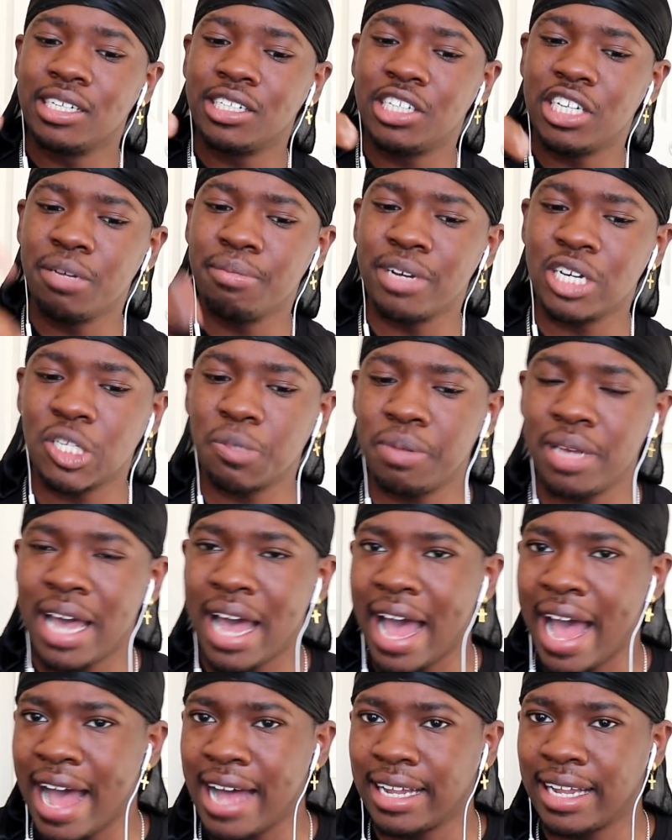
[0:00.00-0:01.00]
She must be an
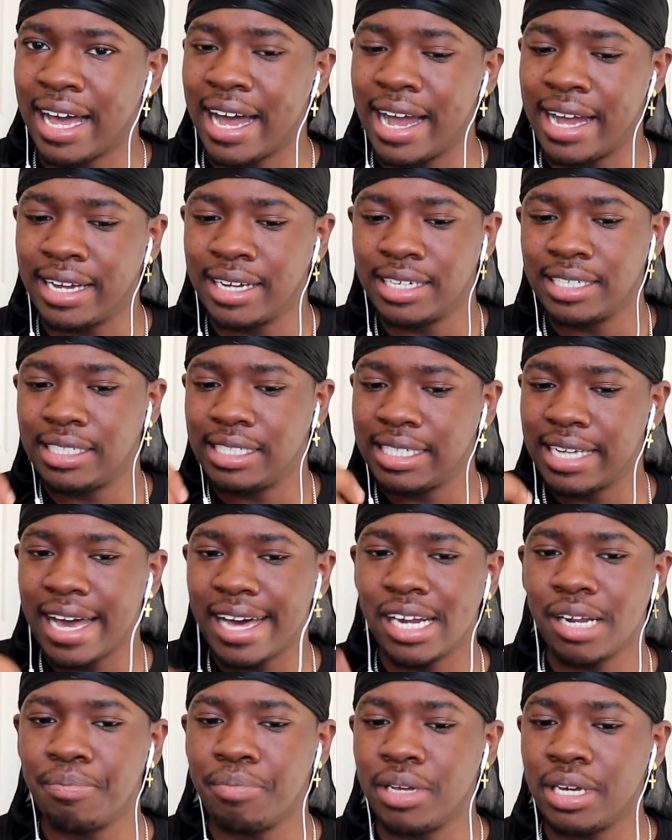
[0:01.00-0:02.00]
ally. She
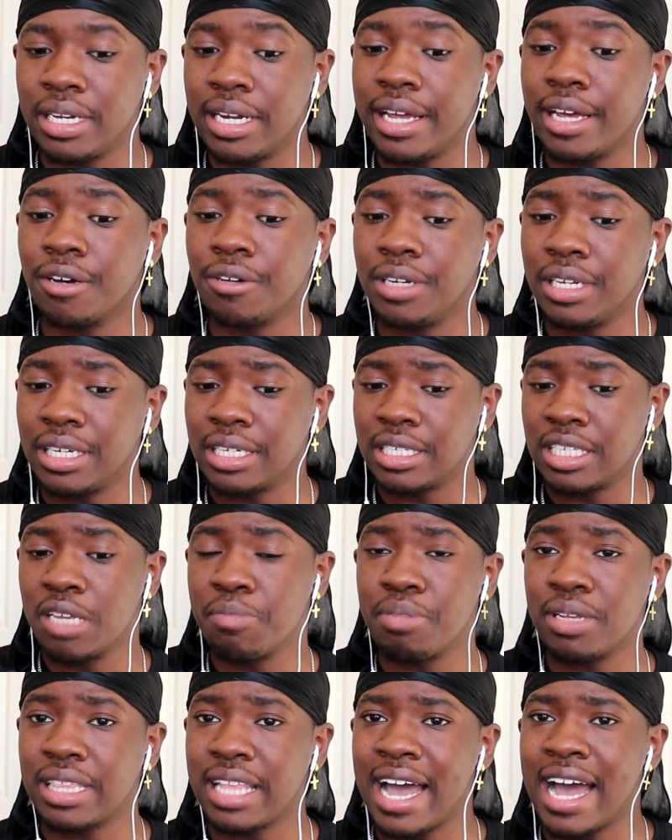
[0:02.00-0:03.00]
gotta be an Eldian
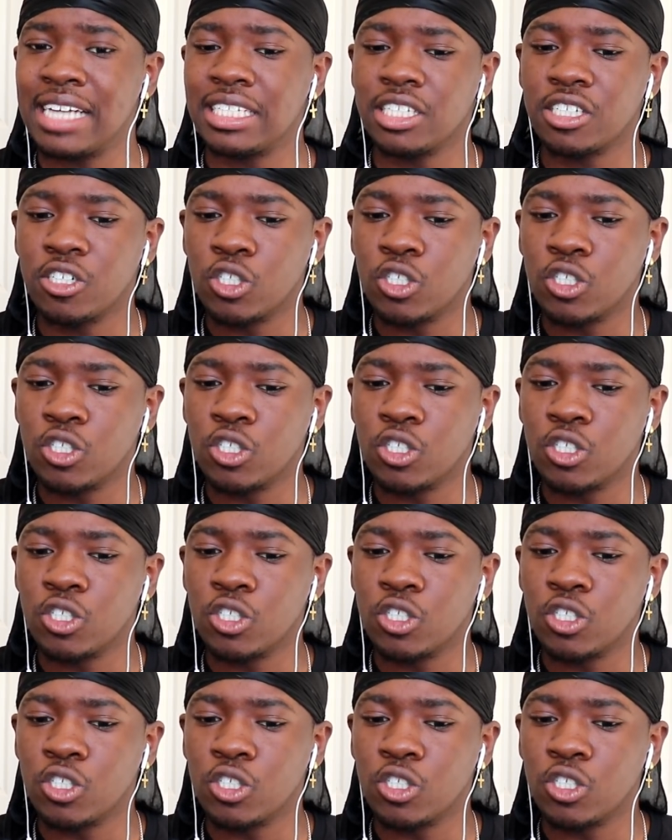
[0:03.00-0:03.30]
sympathizer,